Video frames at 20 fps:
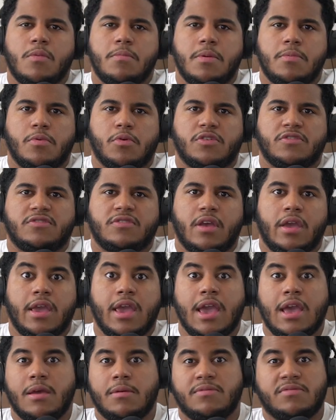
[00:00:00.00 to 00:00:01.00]
when people were
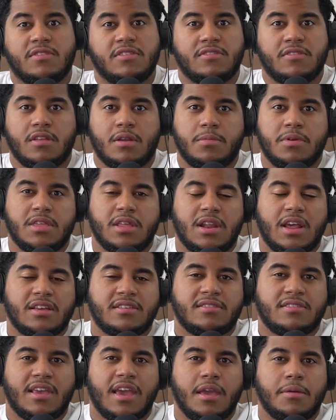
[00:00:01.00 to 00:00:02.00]
saying AMC is gonna be the
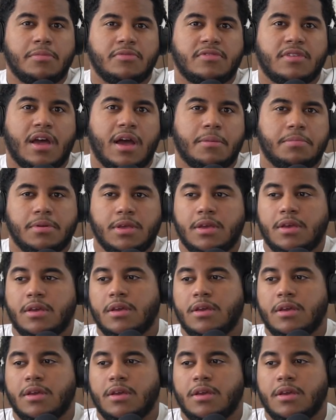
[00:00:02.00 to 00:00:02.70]
next GameStop,